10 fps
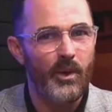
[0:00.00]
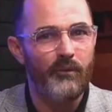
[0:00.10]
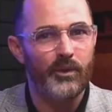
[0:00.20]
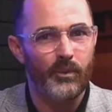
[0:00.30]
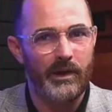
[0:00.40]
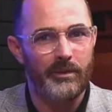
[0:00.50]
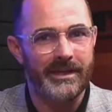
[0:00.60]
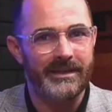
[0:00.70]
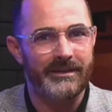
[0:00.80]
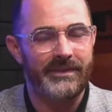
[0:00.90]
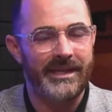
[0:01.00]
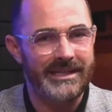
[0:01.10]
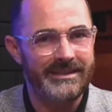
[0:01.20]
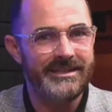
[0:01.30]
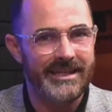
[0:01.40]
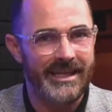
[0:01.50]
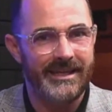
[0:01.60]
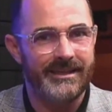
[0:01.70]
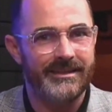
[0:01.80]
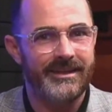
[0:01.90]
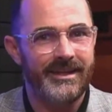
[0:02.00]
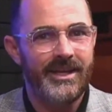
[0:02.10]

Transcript: overwhelming that in the end,